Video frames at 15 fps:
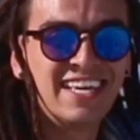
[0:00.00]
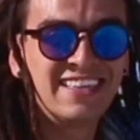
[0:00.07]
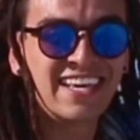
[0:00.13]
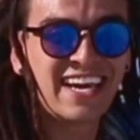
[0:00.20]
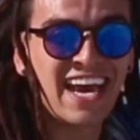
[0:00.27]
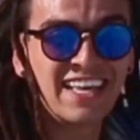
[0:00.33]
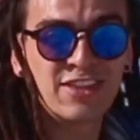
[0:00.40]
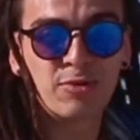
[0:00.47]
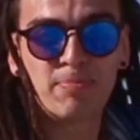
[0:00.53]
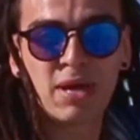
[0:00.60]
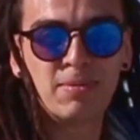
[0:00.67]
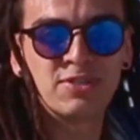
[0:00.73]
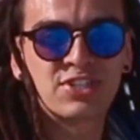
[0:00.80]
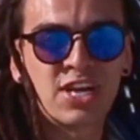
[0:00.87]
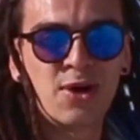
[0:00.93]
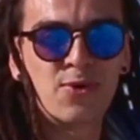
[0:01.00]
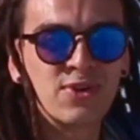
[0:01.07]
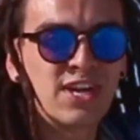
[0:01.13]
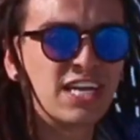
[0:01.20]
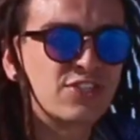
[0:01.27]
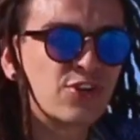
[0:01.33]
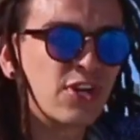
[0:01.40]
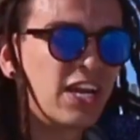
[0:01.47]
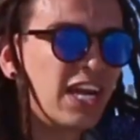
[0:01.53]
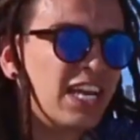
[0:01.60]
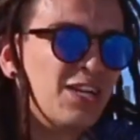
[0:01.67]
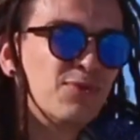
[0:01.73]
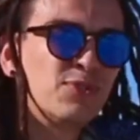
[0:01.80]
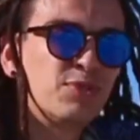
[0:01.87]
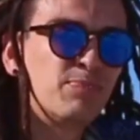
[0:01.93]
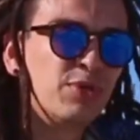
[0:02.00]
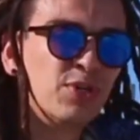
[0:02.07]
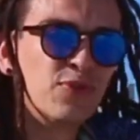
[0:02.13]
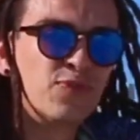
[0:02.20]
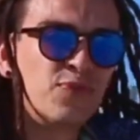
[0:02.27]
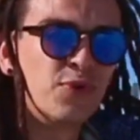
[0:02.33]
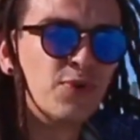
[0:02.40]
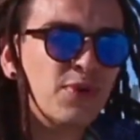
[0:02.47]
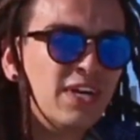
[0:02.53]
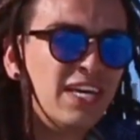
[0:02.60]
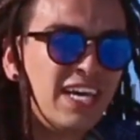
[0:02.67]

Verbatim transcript: They had their baby shower yesterday and it was beautiful.